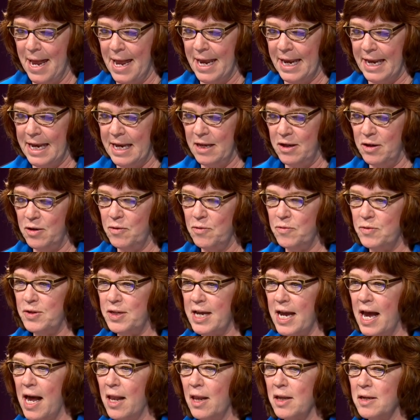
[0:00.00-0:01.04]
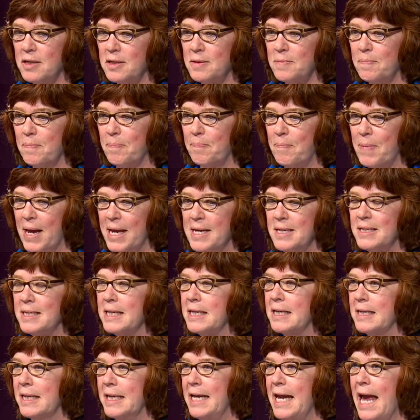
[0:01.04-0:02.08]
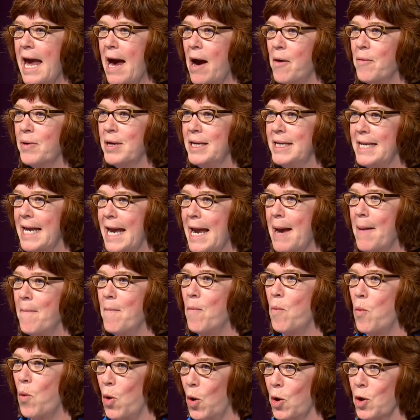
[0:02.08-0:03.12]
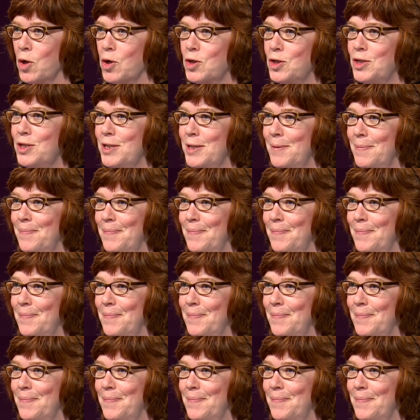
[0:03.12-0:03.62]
can you tell us basically how a dam works?